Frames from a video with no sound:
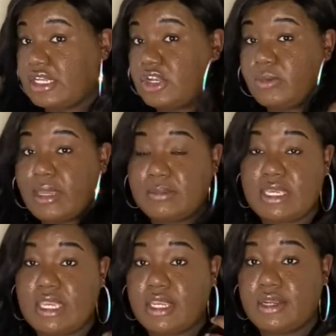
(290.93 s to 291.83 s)
No baby
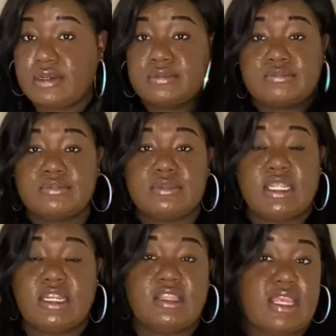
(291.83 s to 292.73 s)
hair,
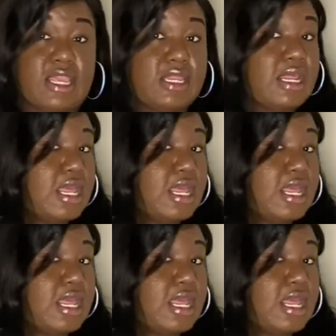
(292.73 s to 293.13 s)
none of that.